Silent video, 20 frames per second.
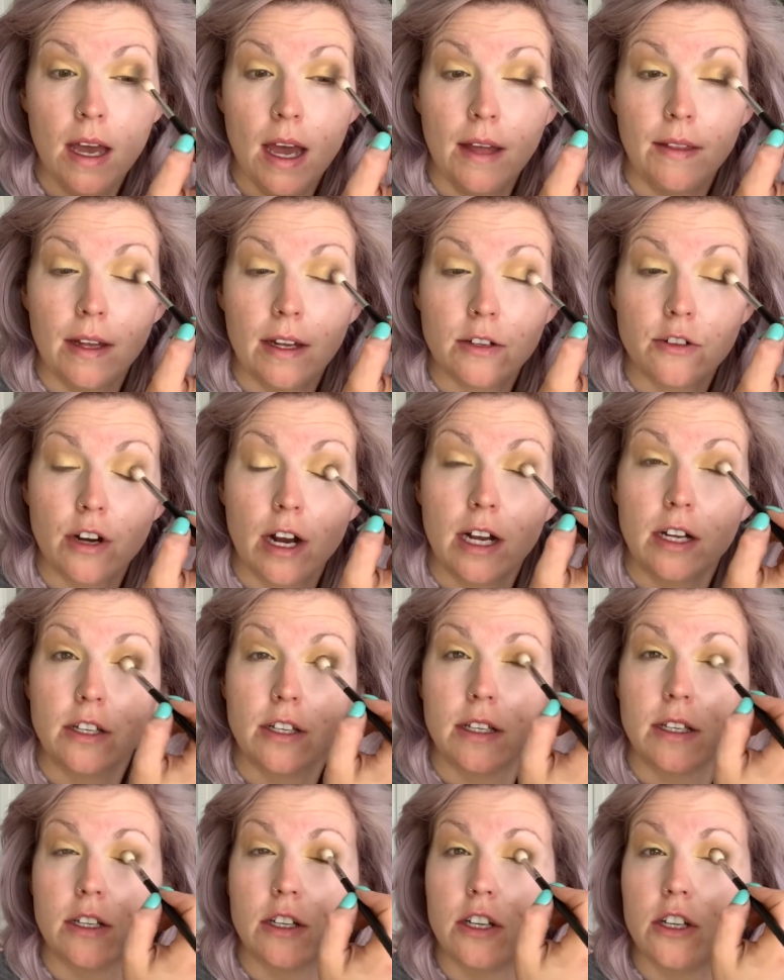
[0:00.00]
And that
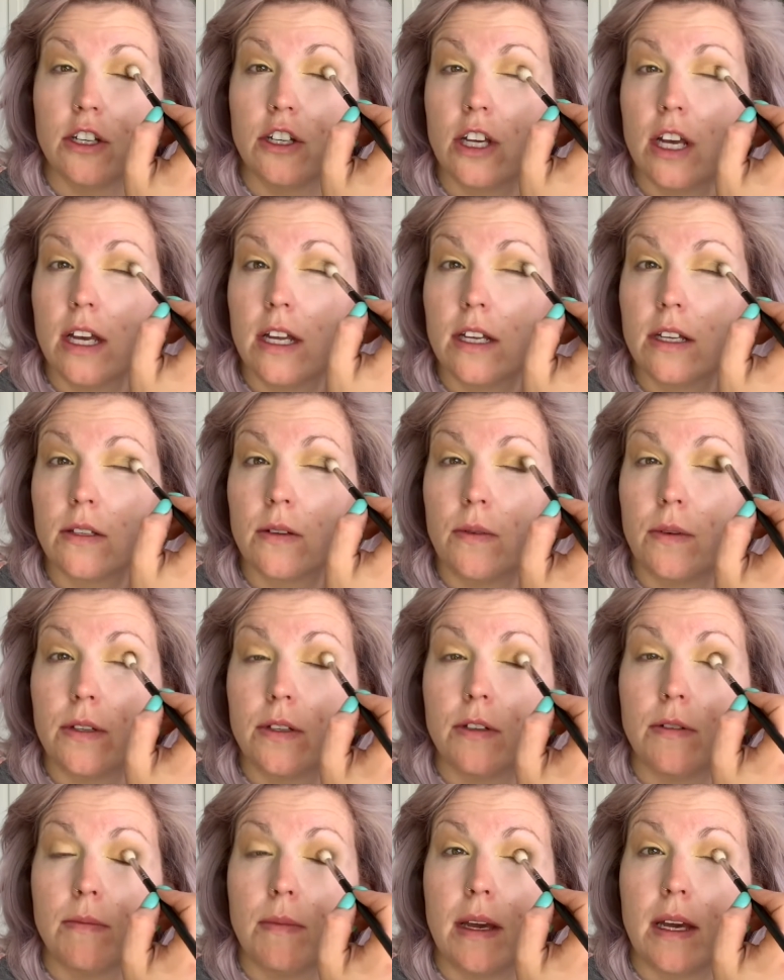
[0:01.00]
transition shade is going
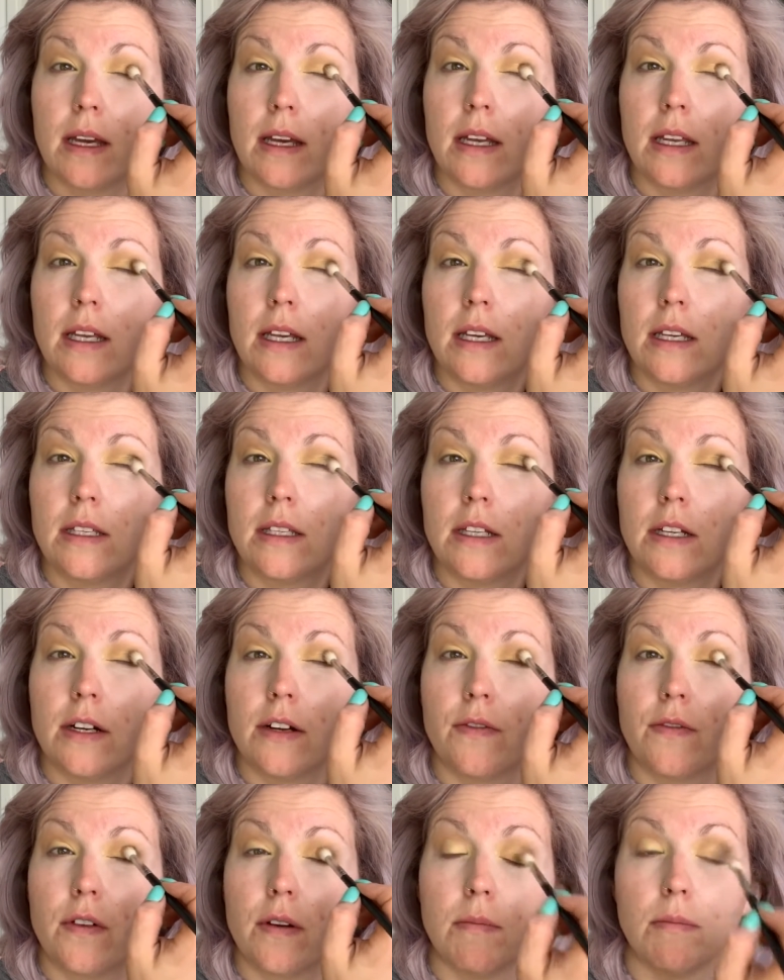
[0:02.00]
to make it
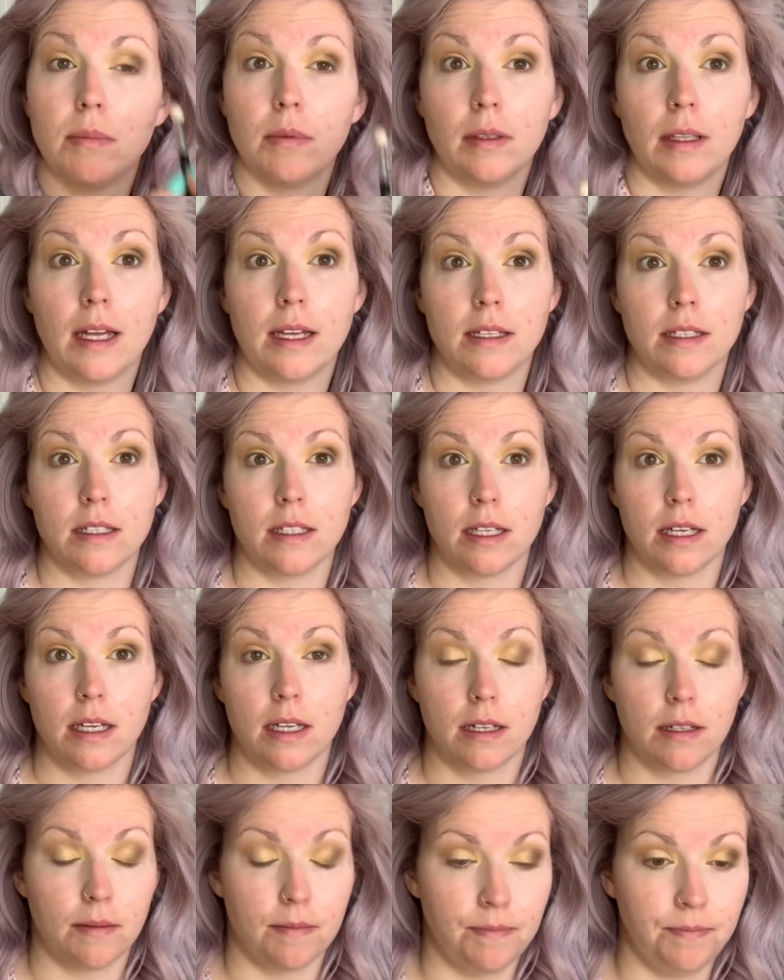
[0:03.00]
easier for
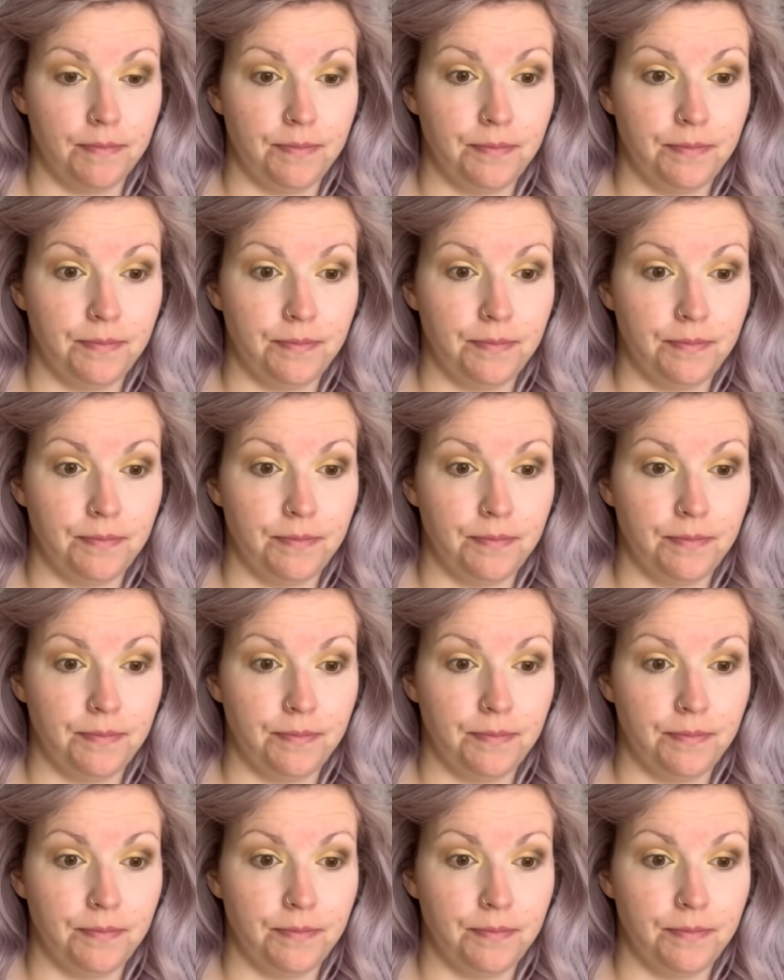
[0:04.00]
blending.